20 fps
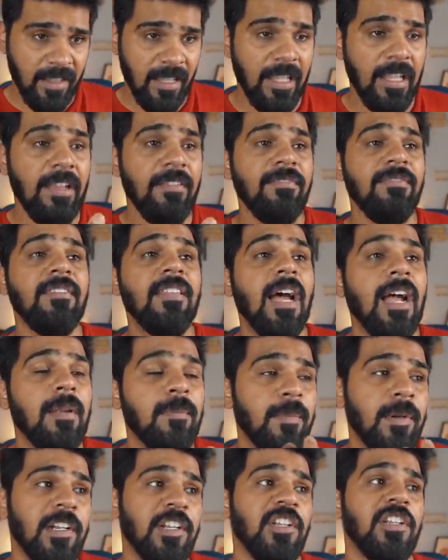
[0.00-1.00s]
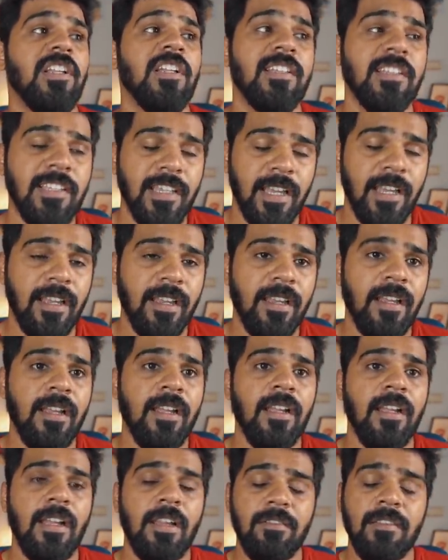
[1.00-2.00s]
if that particular thing,
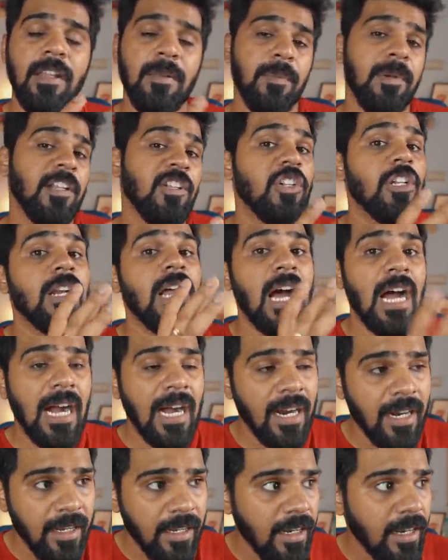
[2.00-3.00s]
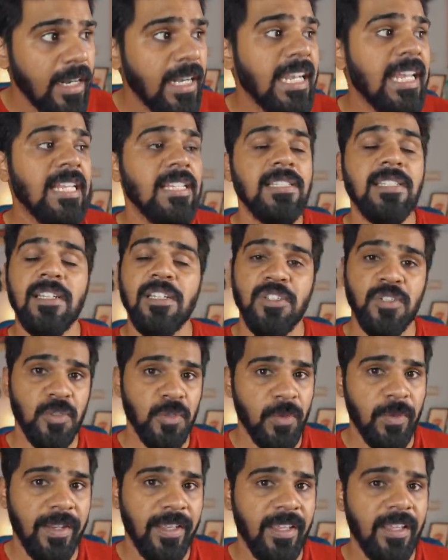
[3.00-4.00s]
if that particular art tells a
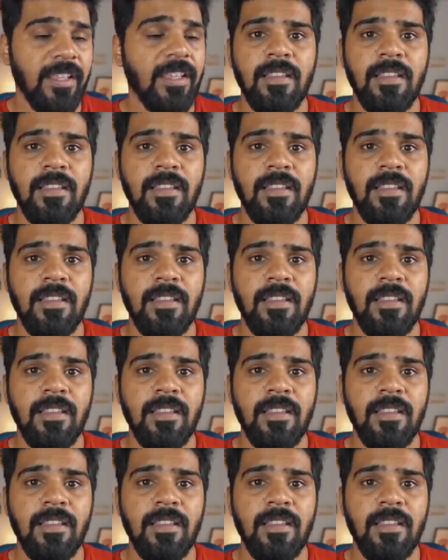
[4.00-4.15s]
story,